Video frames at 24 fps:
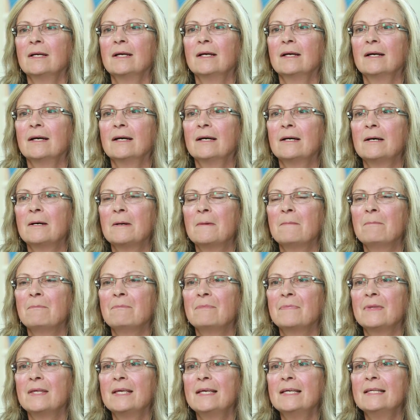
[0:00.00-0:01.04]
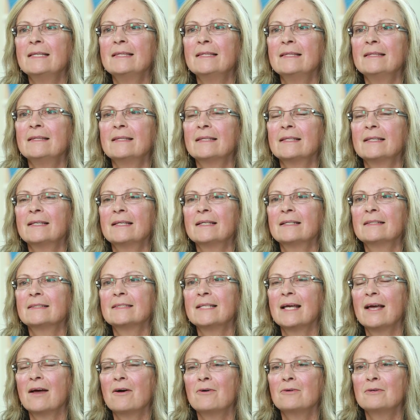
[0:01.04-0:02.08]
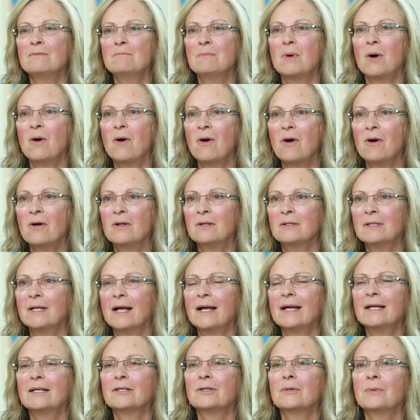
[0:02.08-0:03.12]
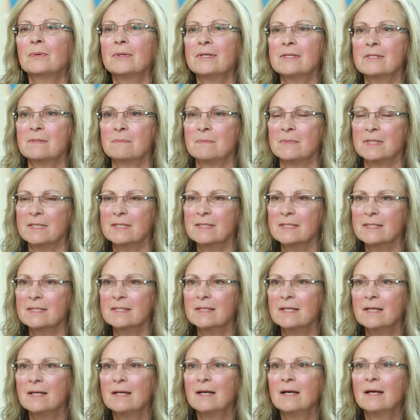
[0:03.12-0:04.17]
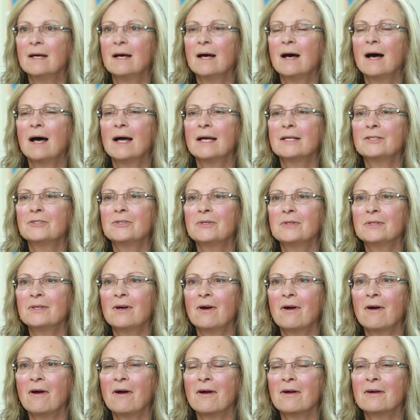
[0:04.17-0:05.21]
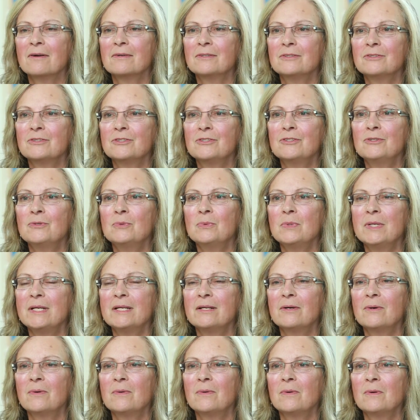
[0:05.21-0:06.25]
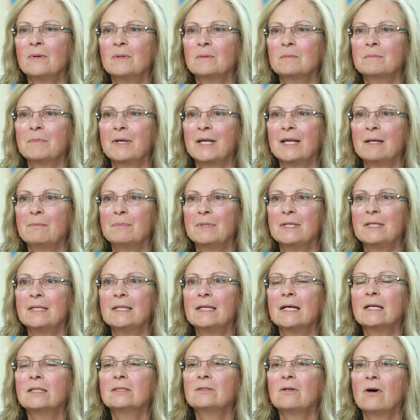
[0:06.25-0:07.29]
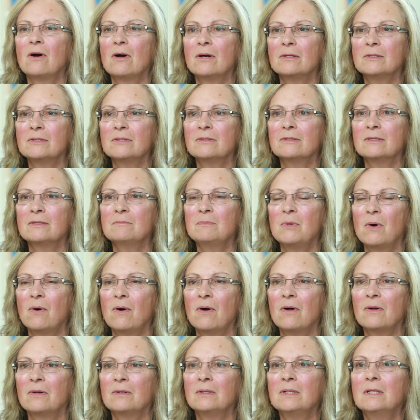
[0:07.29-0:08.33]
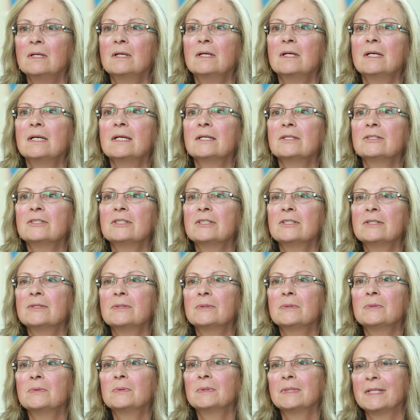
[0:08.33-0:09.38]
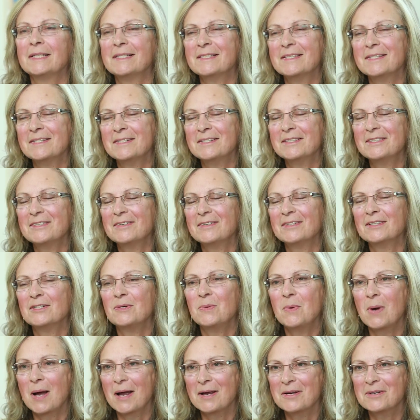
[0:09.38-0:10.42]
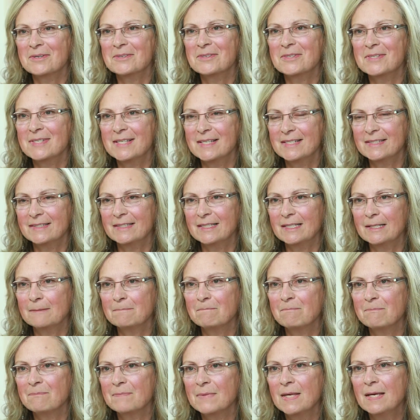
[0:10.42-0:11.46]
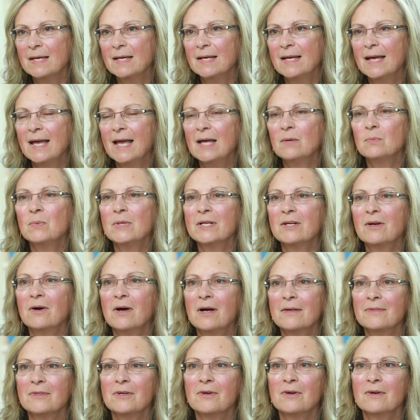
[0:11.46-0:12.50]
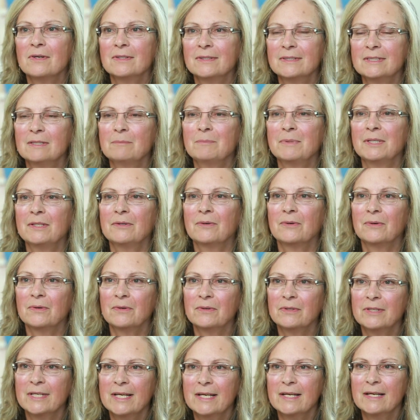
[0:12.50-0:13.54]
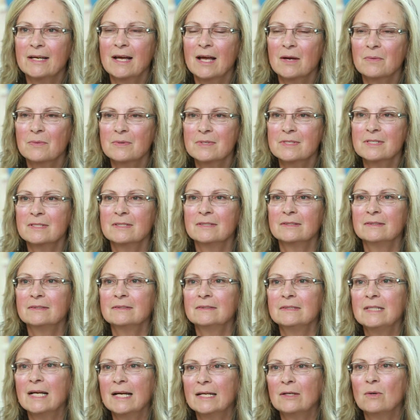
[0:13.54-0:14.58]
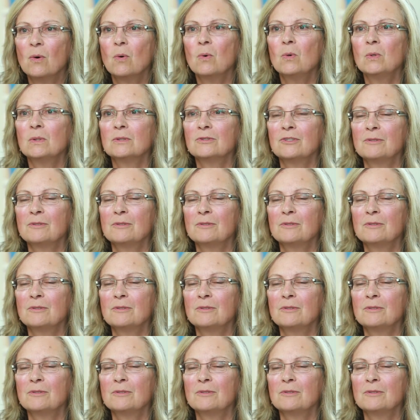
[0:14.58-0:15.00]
in the town mall at Christmas, I took our 2-week-old baby along to the mall to listen to the choir singing. And we got there a little bit early. I was an older